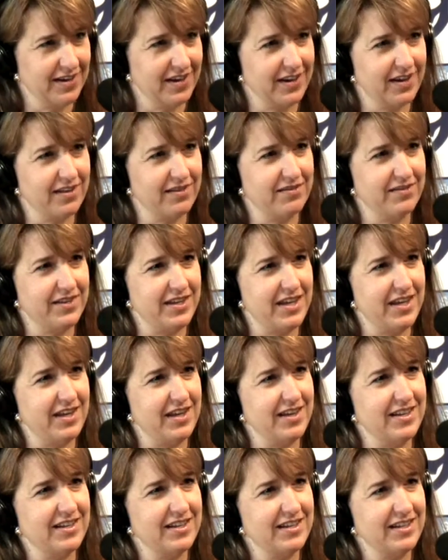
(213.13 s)
of
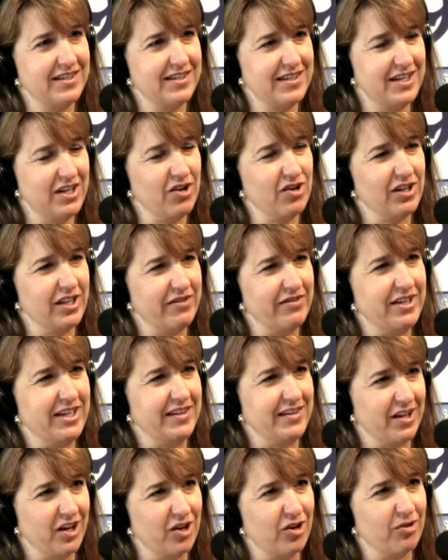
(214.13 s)
the senior living
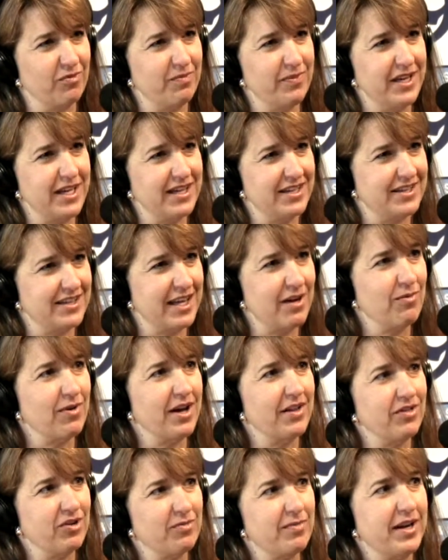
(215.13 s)
in the home because they
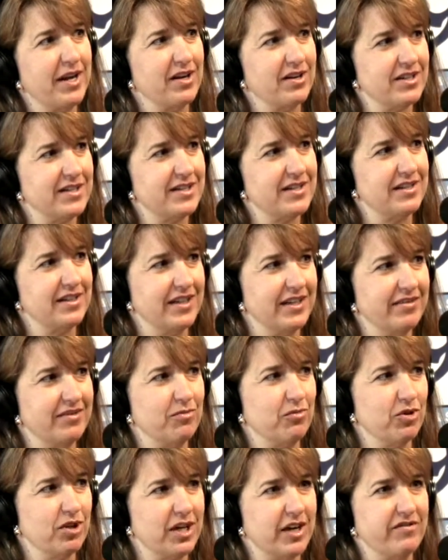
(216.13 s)
want their parents to live a
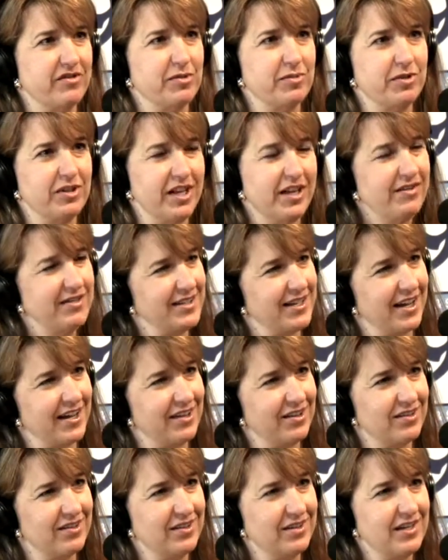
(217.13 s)
more comfortable
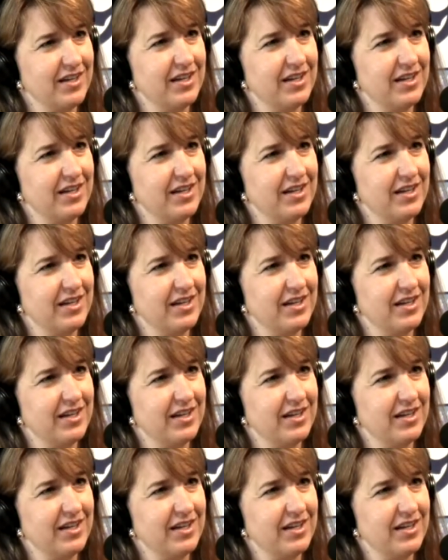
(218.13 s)
lifestyle.